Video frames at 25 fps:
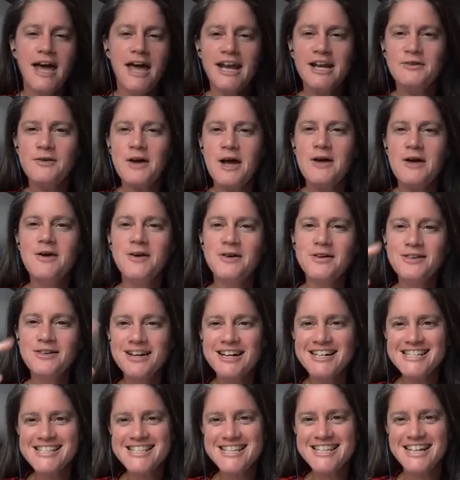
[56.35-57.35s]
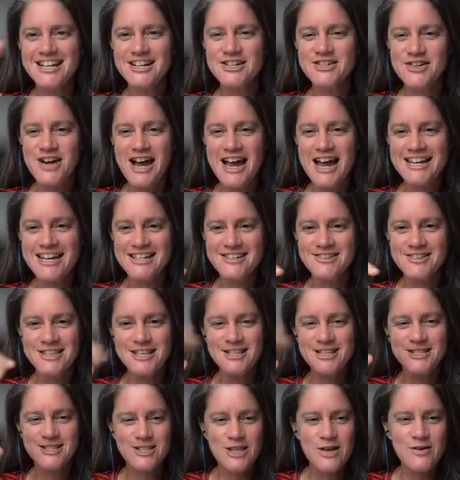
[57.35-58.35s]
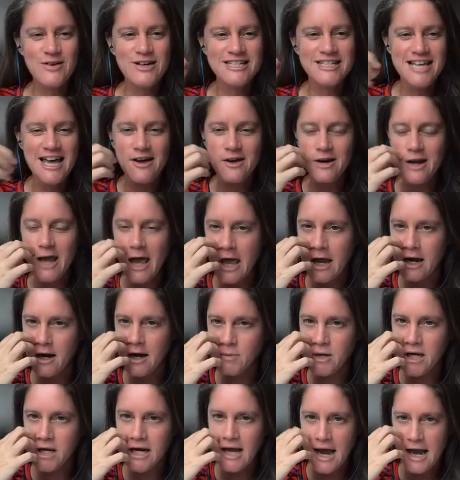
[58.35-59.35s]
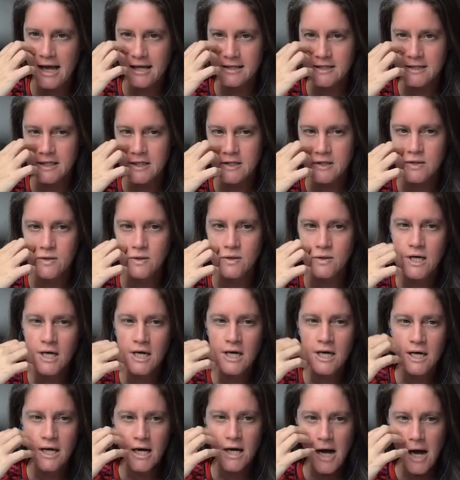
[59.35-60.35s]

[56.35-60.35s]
Anyway, we're just going to try to do this, slow it down, and I'm going to ask you,